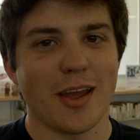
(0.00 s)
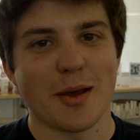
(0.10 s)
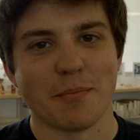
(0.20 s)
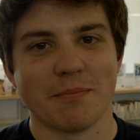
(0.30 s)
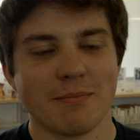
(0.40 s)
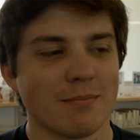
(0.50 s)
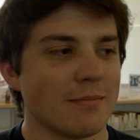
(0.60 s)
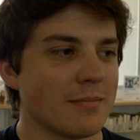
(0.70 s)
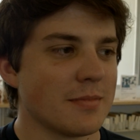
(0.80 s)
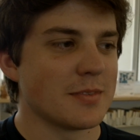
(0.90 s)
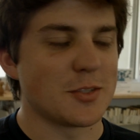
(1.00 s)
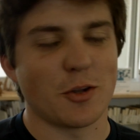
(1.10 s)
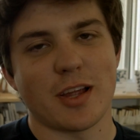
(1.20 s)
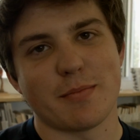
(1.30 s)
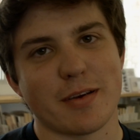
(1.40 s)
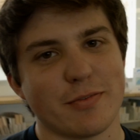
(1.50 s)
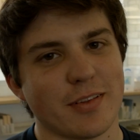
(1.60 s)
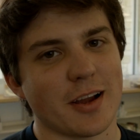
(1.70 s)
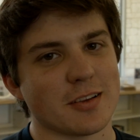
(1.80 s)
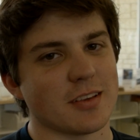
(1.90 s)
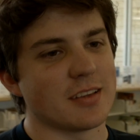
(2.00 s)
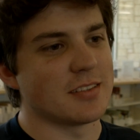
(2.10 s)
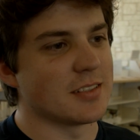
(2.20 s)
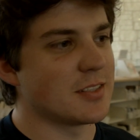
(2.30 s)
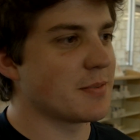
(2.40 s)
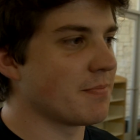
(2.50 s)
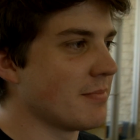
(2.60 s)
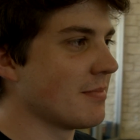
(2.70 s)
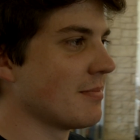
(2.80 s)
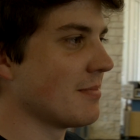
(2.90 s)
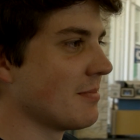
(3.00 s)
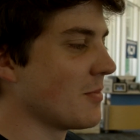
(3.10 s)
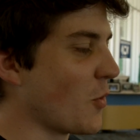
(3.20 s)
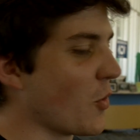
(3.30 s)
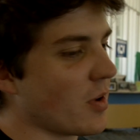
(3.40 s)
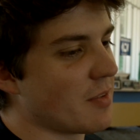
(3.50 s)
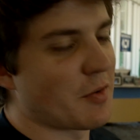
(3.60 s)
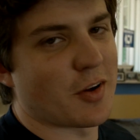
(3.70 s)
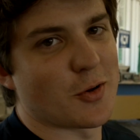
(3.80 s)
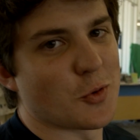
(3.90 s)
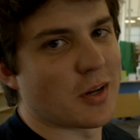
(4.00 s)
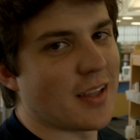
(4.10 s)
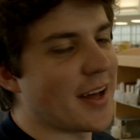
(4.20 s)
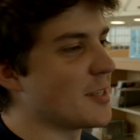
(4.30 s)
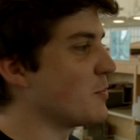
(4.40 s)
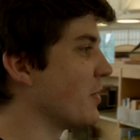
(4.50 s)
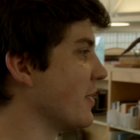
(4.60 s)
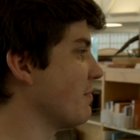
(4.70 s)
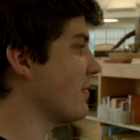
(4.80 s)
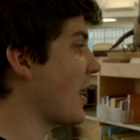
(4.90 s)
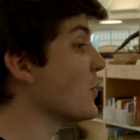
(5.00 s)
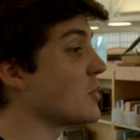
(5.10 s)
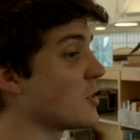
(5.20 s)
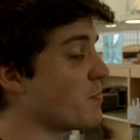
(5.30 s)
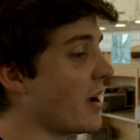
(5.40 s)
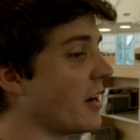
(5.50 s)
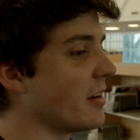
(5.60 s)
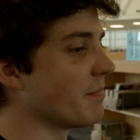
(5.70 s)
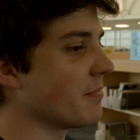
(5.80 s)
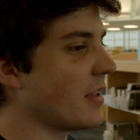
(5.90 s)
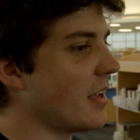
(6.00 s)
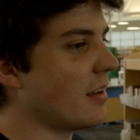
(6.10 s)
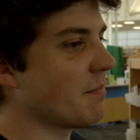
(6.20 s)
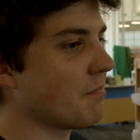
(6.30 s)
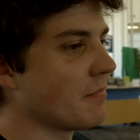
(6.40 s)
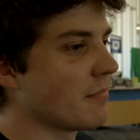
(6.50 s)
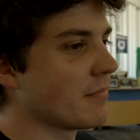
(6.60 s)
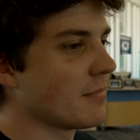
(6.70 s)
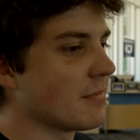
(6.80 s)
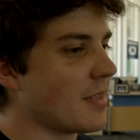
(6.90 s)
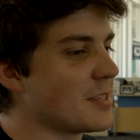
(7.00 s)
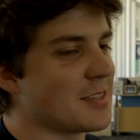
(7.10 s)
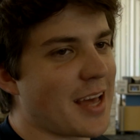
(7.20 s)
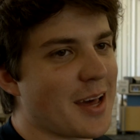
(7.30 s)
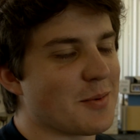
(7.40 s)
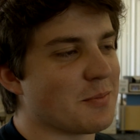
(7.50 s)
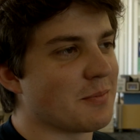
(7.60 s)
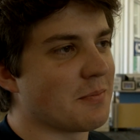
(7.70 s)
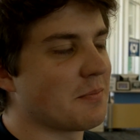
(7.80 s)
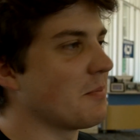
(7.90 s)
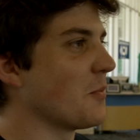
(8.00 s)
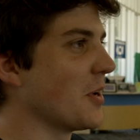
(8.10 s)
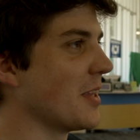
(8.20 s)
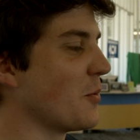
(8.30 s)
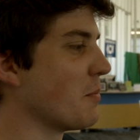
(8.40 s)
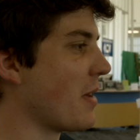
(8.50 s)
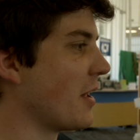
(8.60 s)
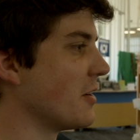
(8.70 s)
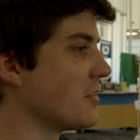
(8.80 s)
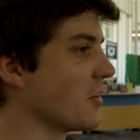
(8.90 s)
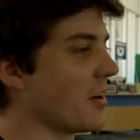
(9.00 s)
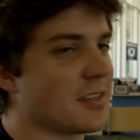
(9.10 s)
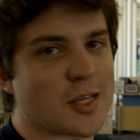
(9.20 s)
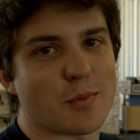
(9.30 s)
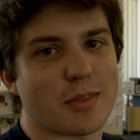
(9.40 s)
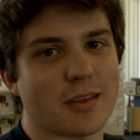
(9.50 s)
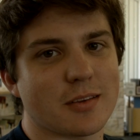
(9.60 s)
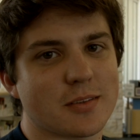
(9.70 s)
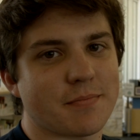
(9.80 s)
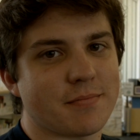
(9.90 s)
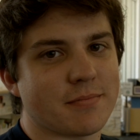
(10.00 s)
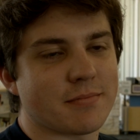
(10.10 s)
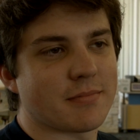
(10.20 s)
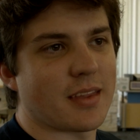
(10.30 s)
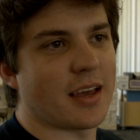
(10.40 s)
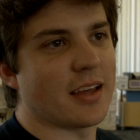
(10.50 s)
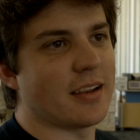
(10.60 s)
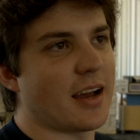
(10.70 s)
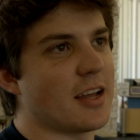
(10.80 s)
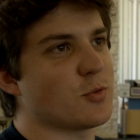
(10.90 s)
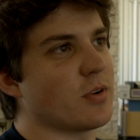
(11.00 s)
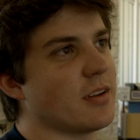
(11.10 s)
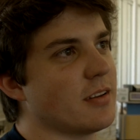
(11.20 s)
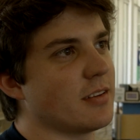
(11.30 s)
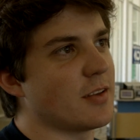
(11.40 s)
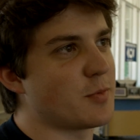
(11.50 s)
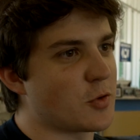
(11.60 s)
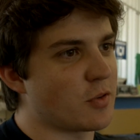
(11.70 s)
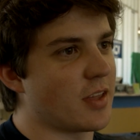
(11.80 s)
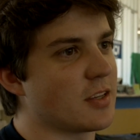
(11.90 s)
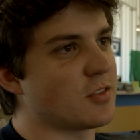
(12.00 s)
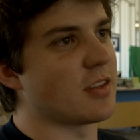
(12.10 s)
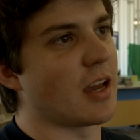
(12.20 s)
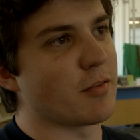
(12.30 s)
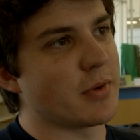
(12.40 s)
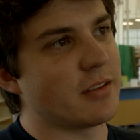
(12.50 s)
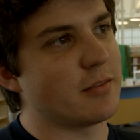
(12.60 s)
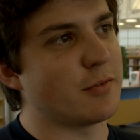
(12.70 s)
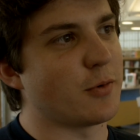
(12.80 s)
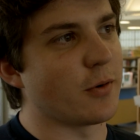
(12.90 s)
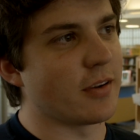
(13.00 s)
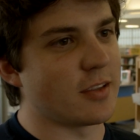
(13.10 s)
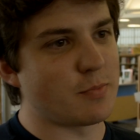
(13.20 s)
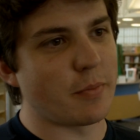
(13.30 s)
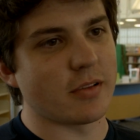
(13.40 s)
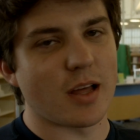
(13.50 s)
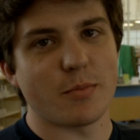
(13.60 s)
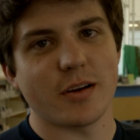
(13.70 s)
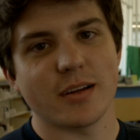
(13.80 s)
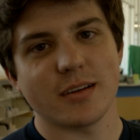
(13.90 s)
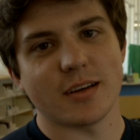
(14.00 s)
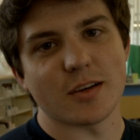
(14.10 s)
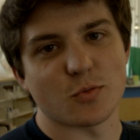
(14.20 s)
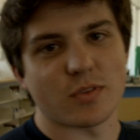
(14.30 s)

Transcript: I am. Still have my flyer's license, or really have ever gone to a class, but I was inspired. And isn't that really what matters in the grand scheme of things? And I just want to give special thanks to the government for this public library, because